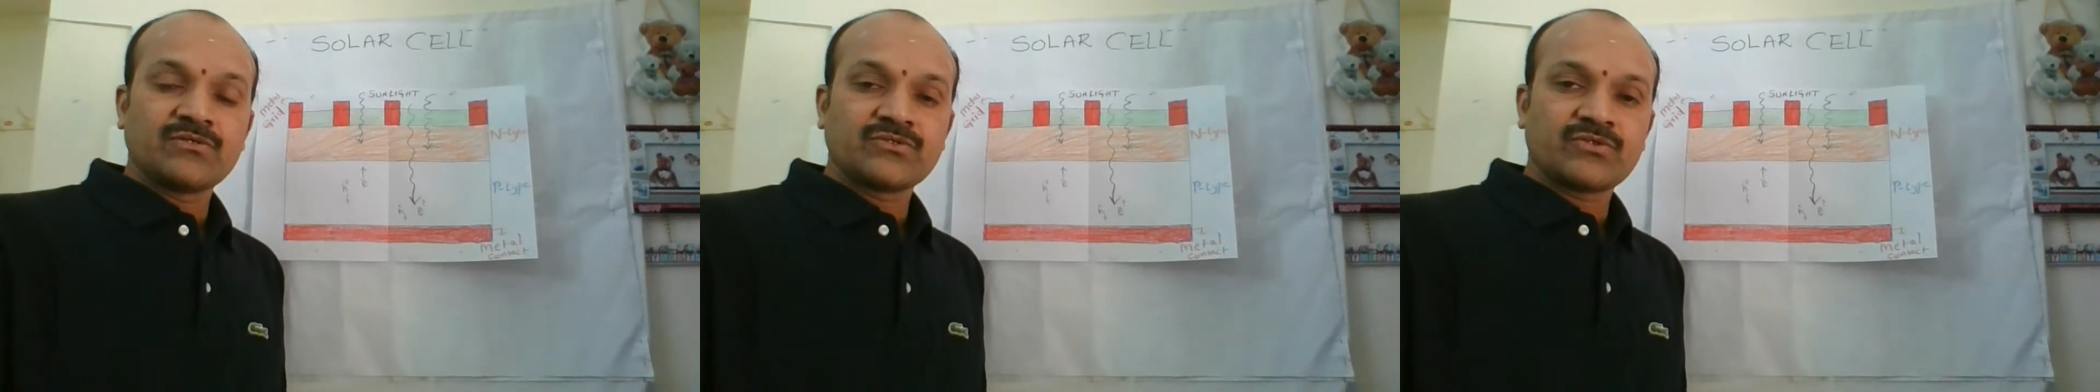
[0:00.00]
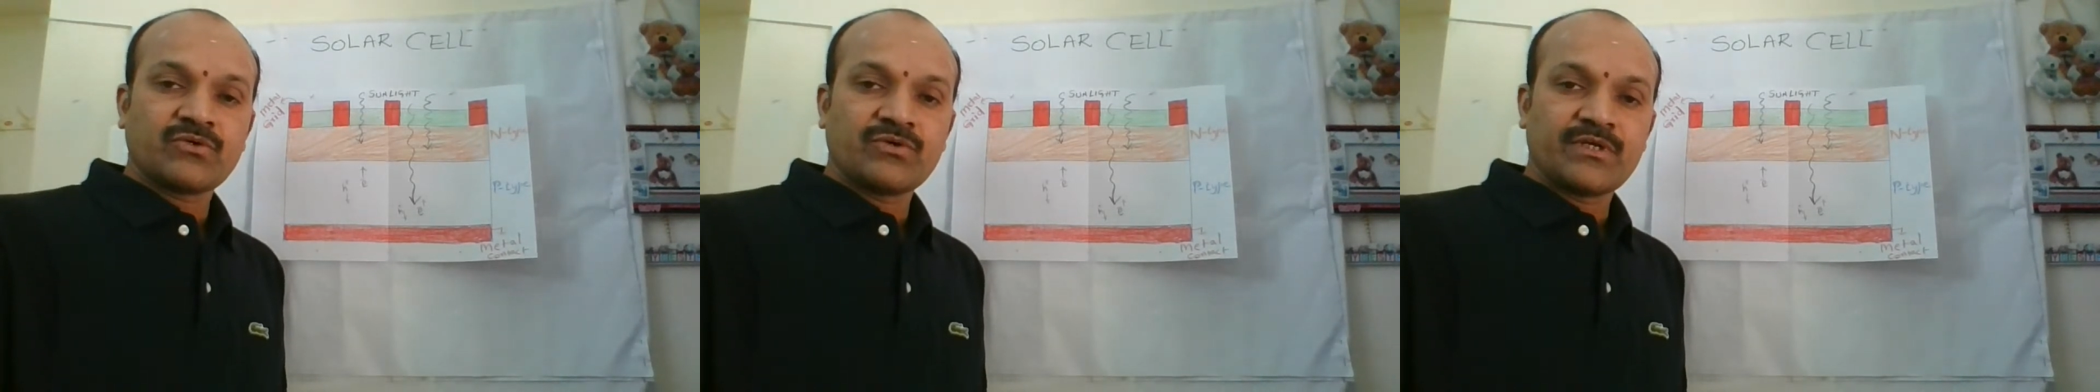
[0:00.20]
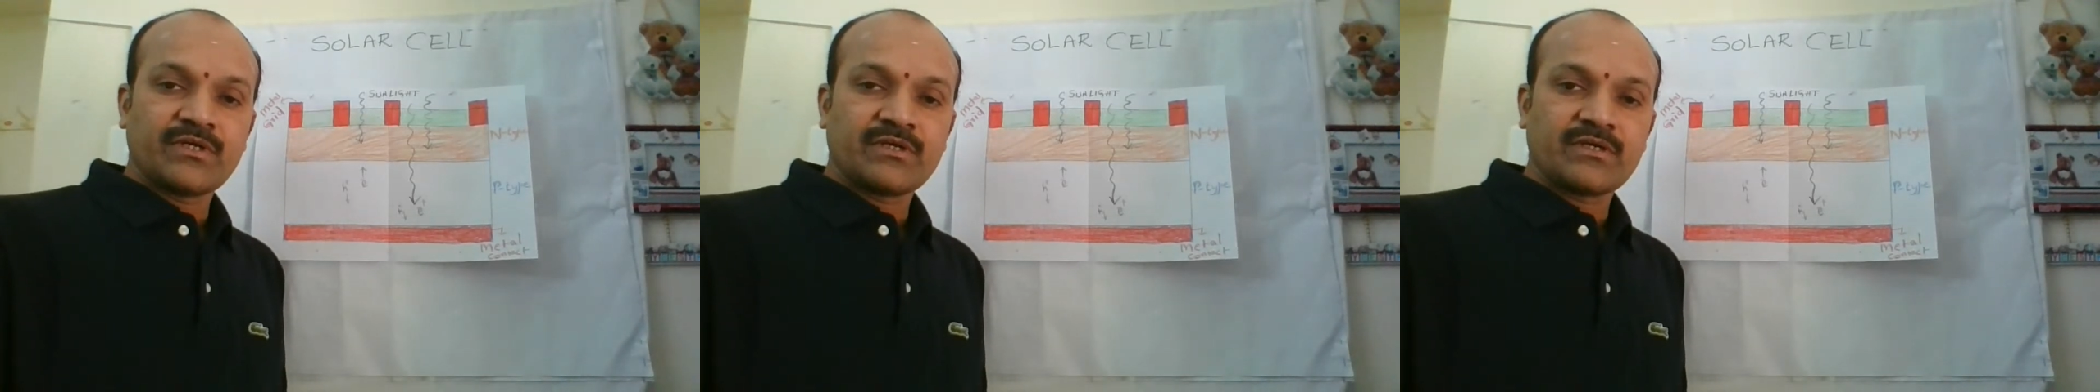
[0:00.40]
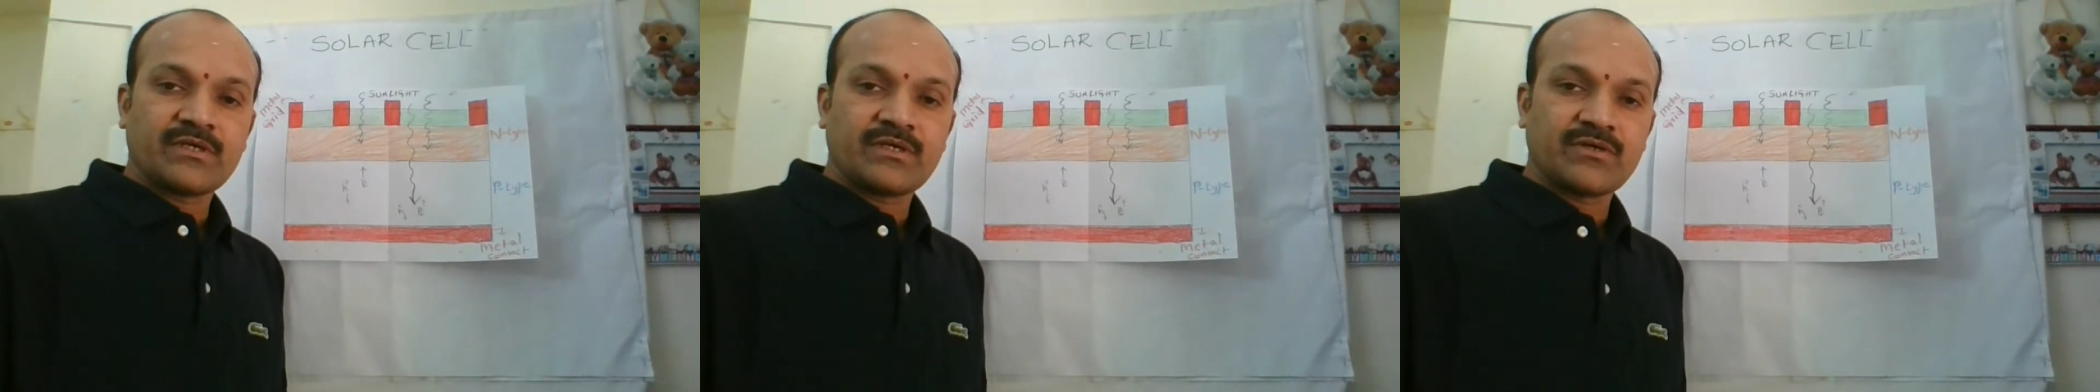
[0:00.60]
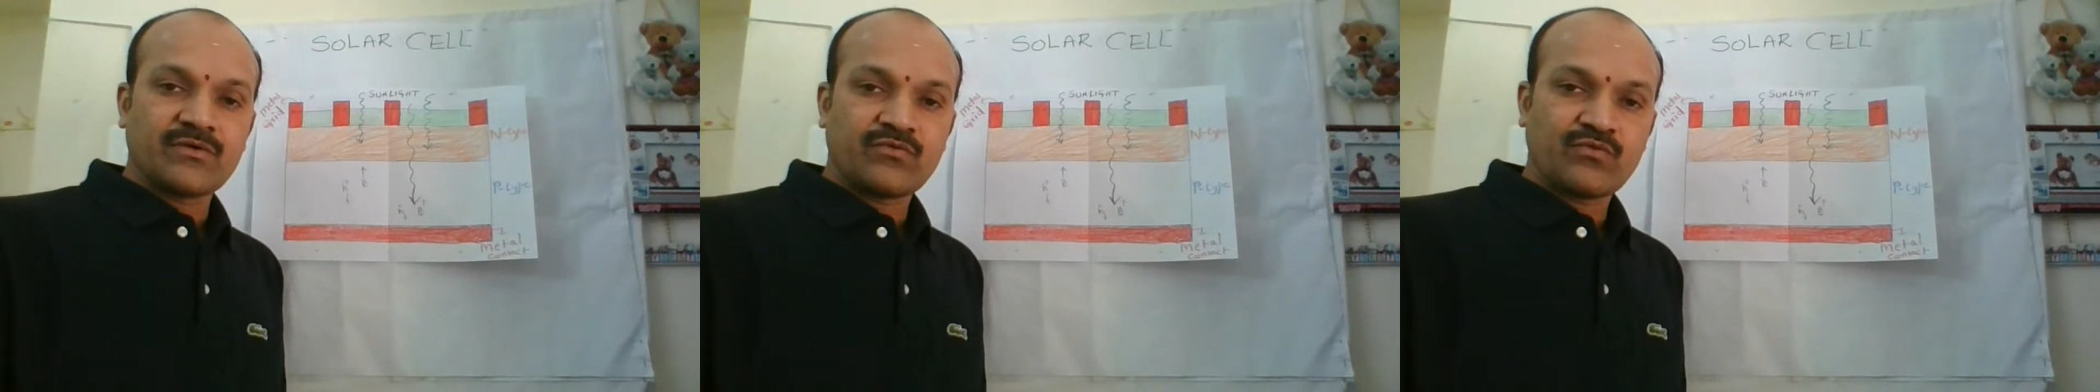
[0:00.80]
So, in
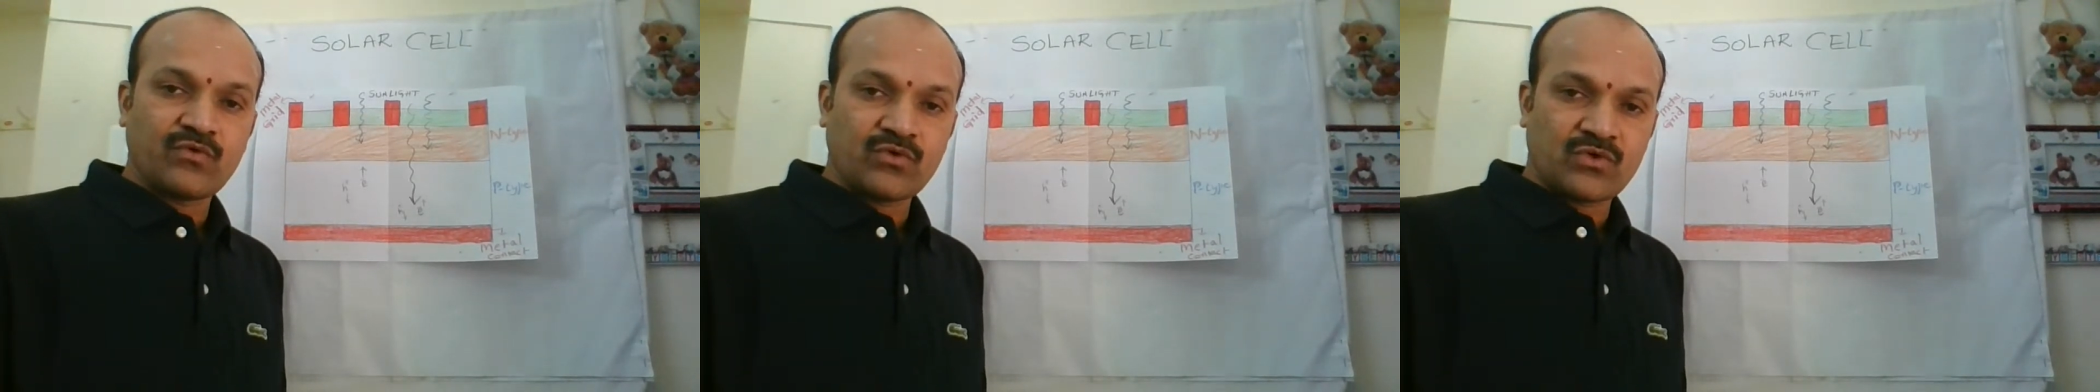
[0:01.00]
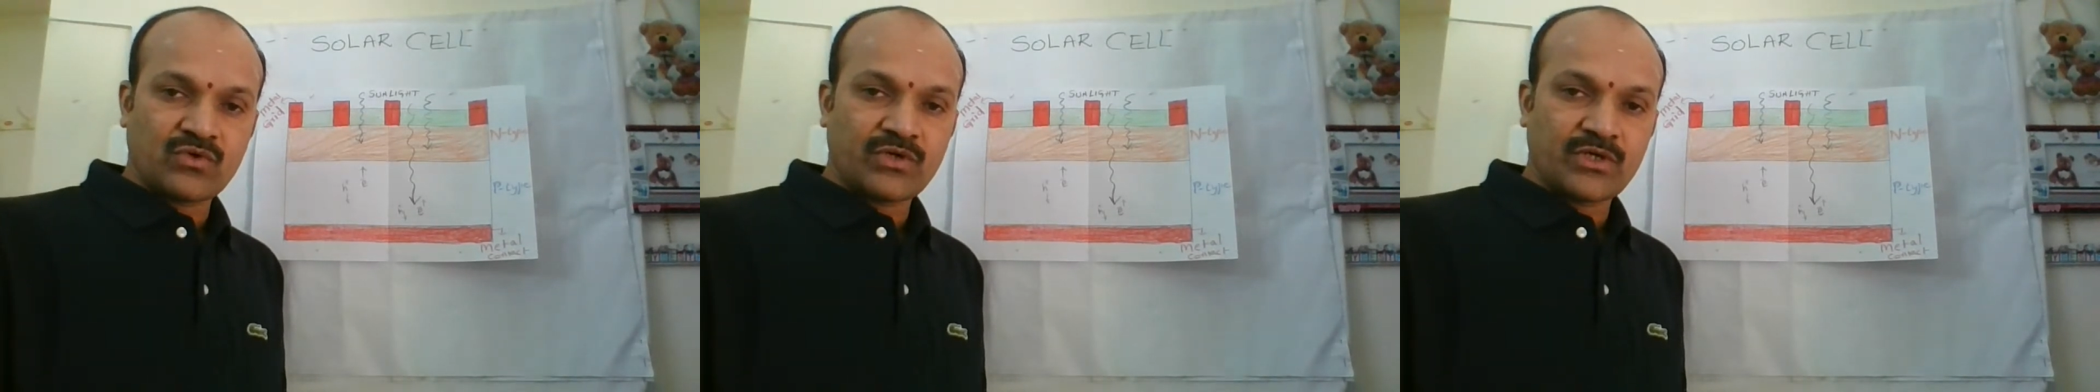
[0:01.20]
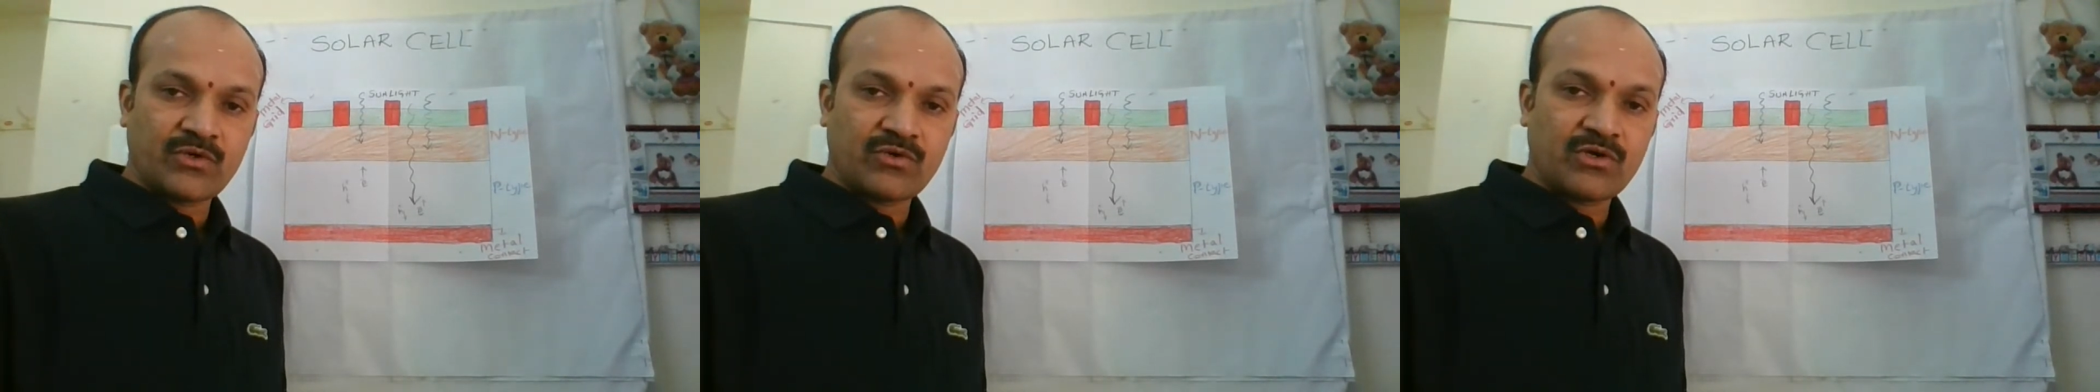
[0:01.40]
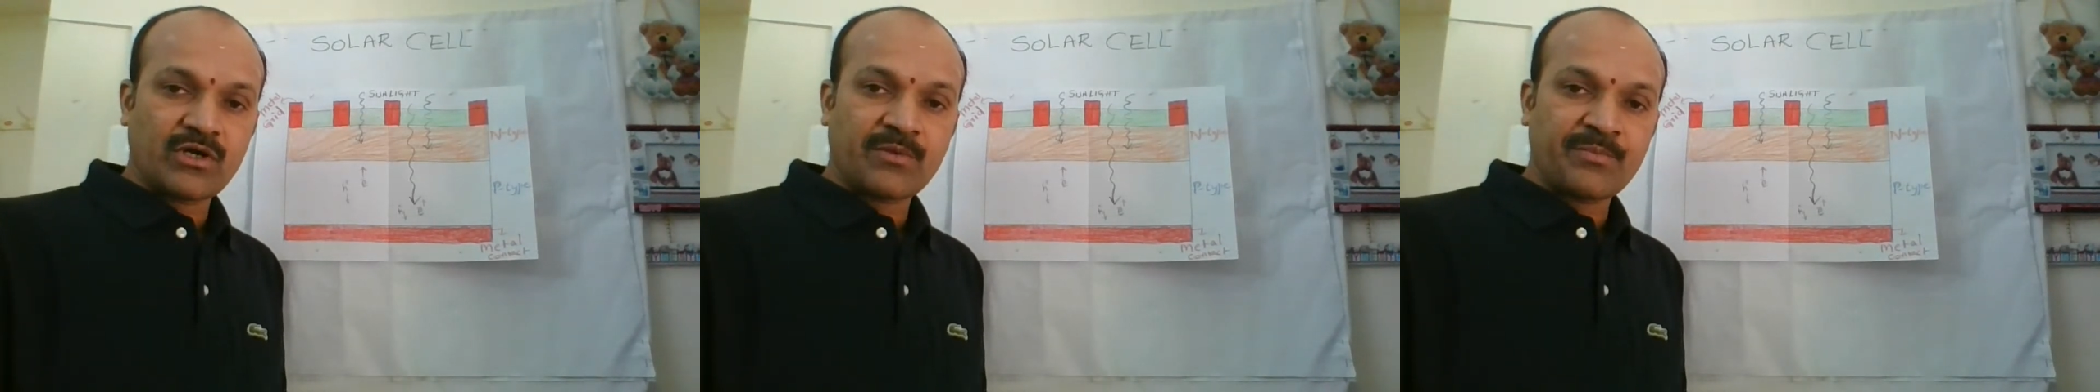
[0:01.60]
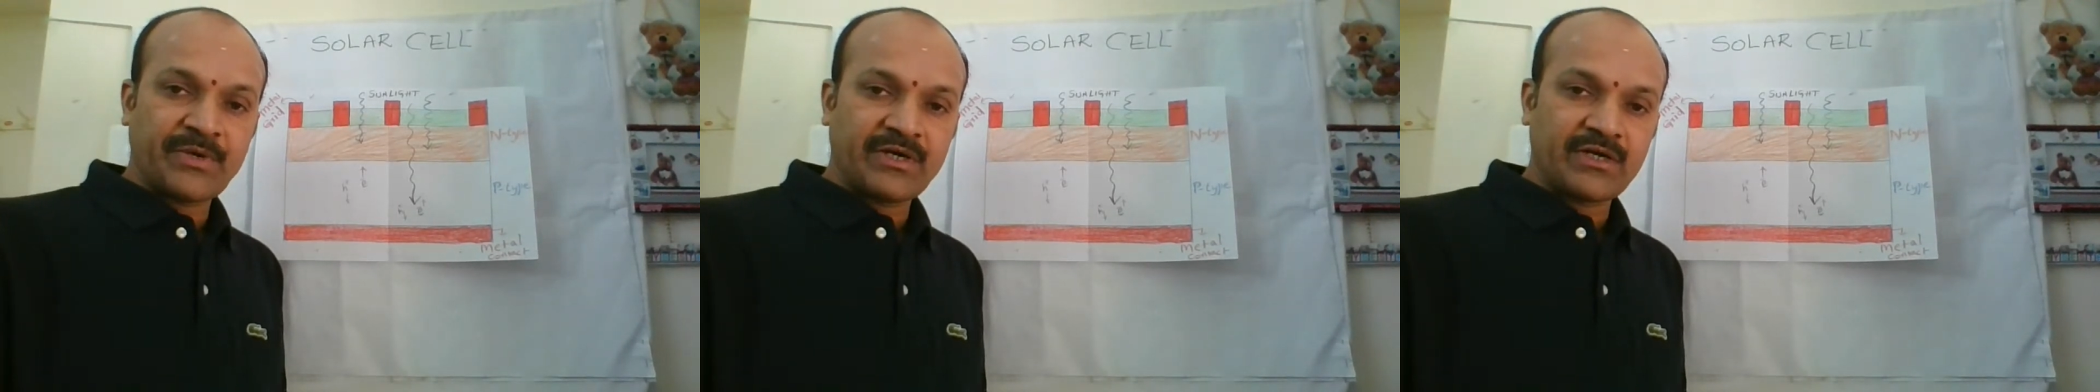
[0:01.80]
photodiode
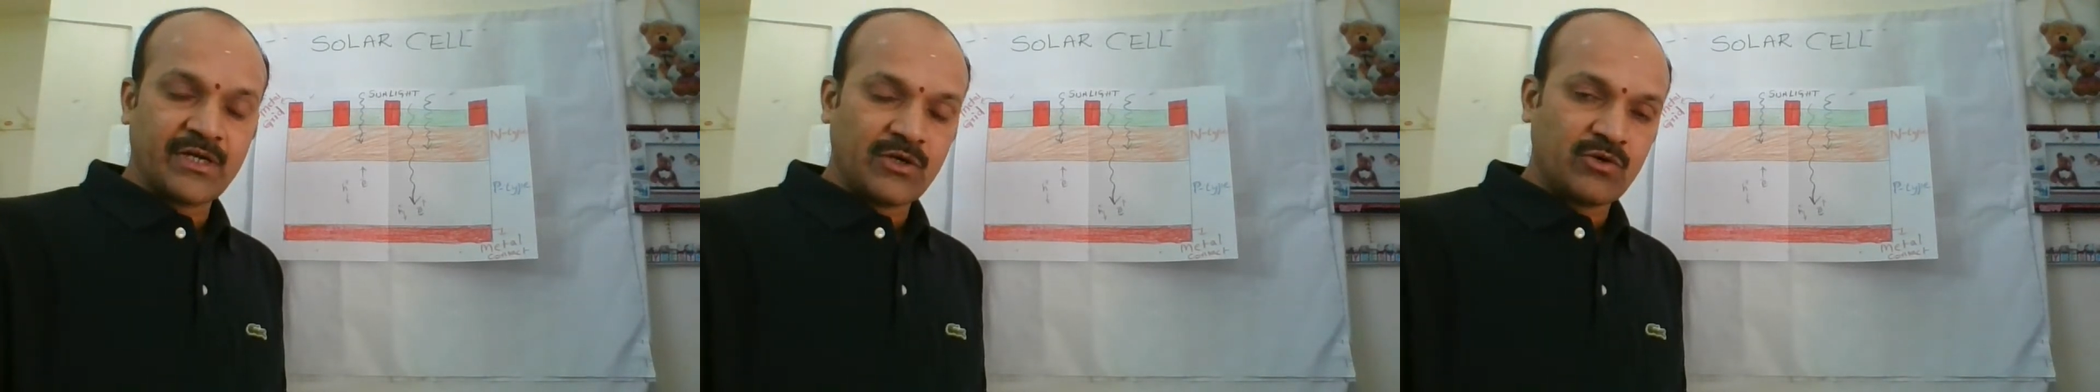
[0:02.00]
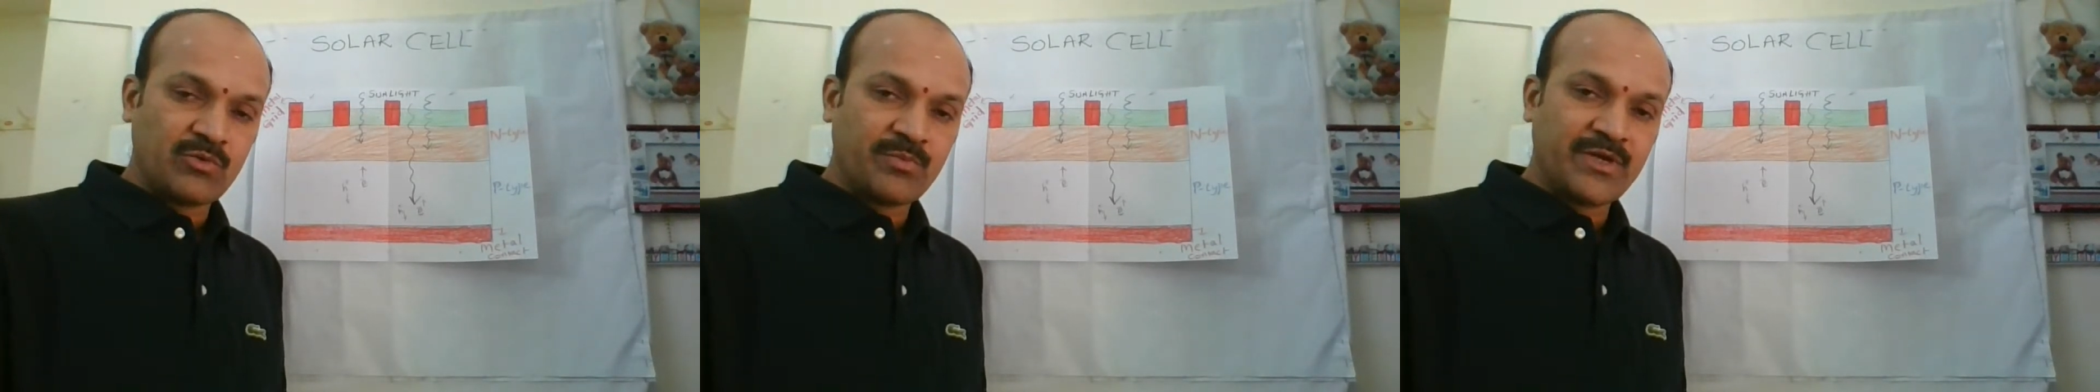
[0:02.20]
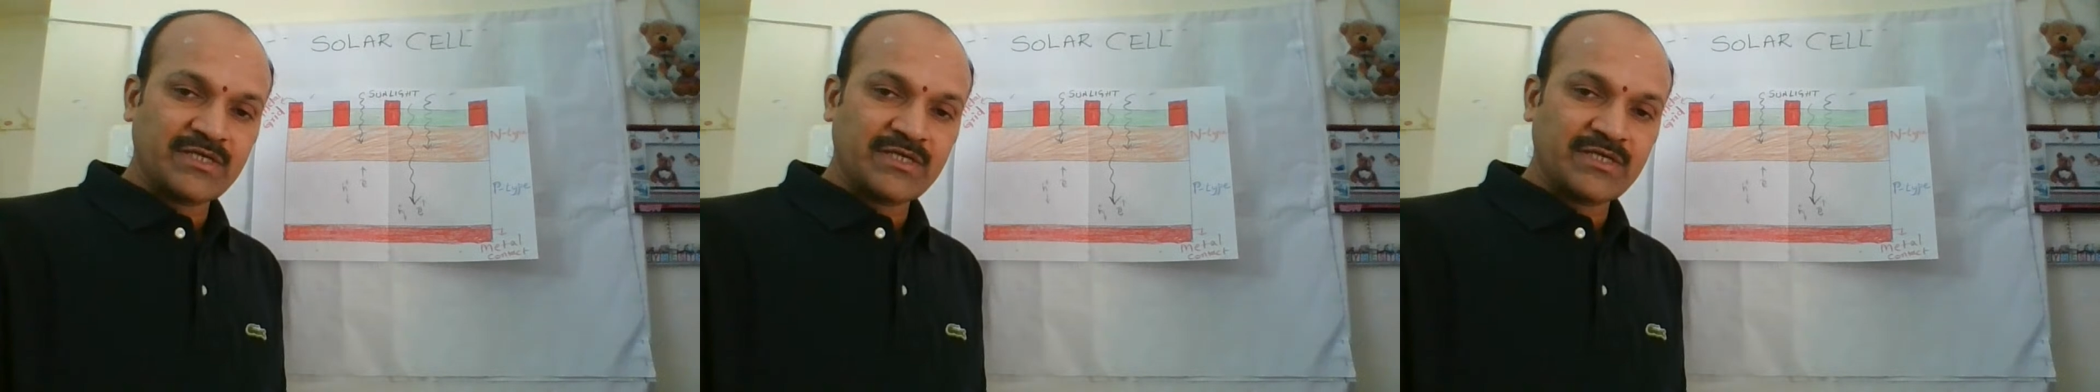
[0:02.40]
or pin diode,